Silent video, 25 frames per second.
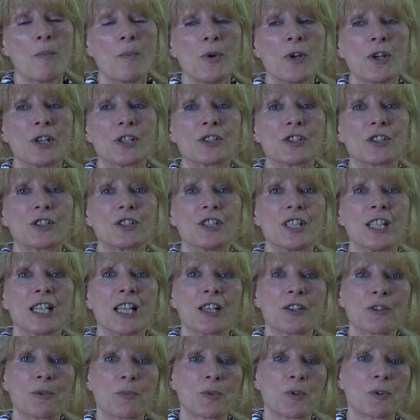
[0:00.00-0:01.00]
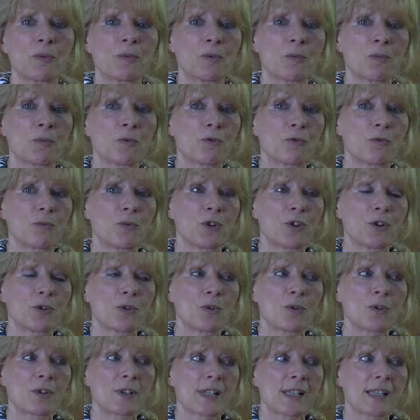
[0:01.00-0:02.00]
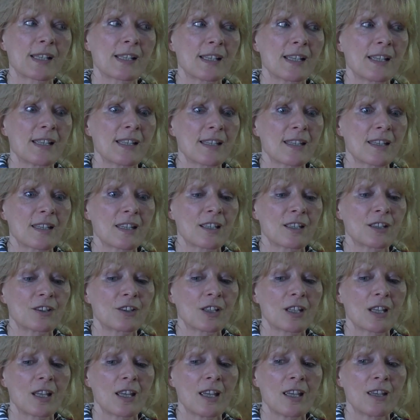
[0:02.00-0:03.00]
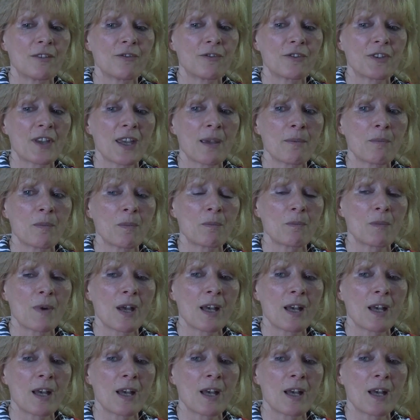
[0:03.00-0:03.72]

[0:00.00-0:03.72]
But the other problem with horses is that if they're